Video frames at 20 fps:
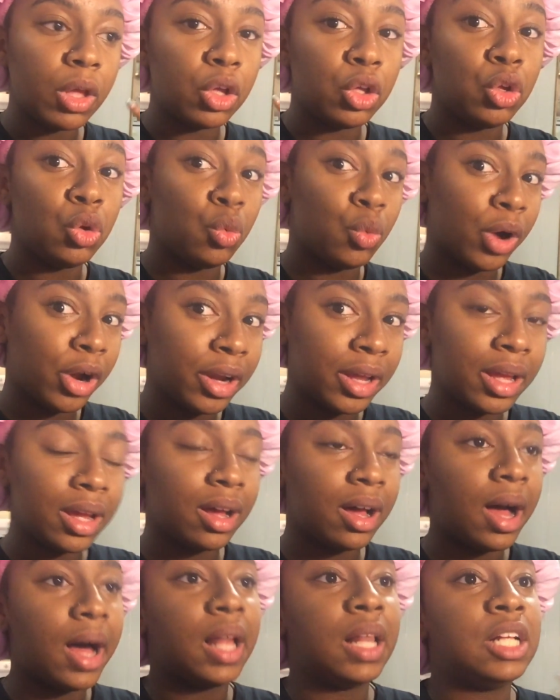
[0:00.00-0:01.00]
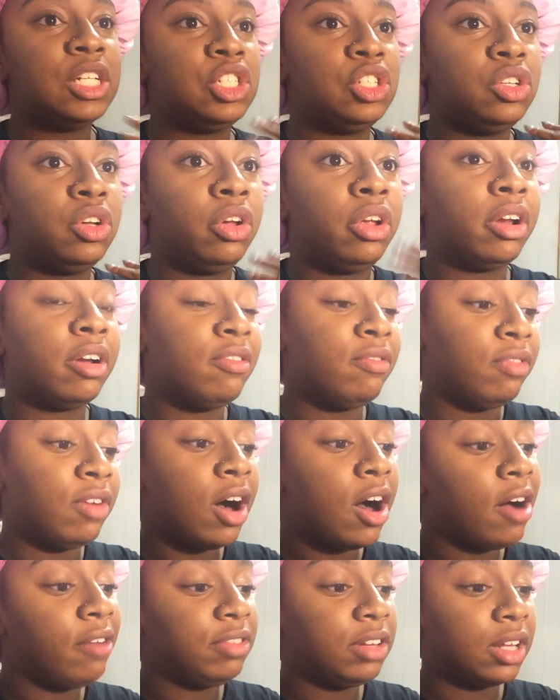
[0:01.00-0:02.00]
you work in college you know you're
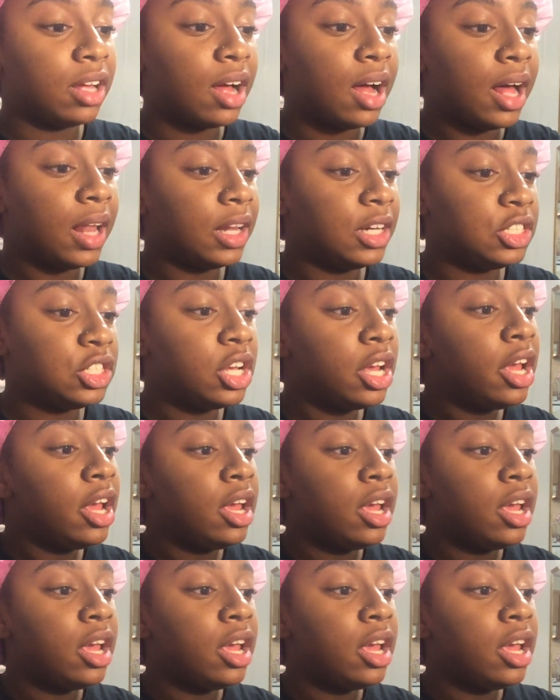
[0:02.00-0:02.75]
involved in college